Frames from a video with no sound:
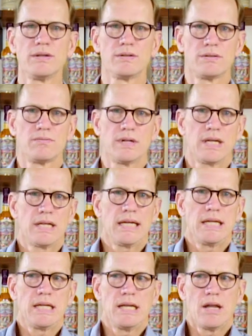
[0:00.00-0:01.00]
There's
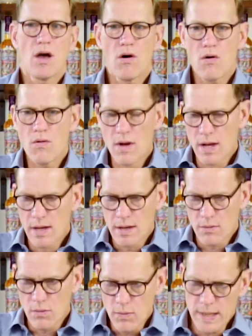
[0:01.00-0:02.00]
really no
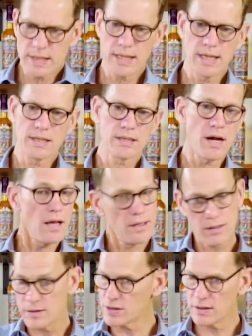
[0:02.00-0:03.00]
whiskey in Scotland,
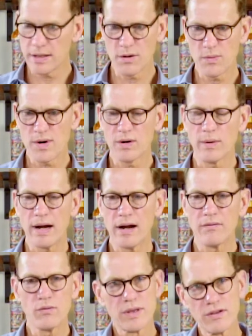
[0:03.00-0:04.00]
that we're aware
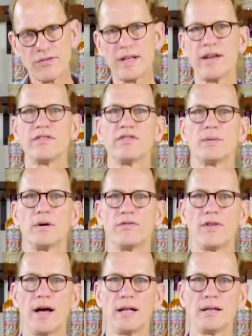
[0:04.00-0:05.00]
of, with the flavor
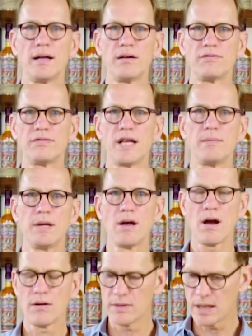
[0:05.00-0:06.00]
profile of Flaming
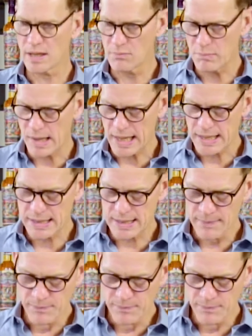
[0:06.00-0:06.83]
Heart. It combines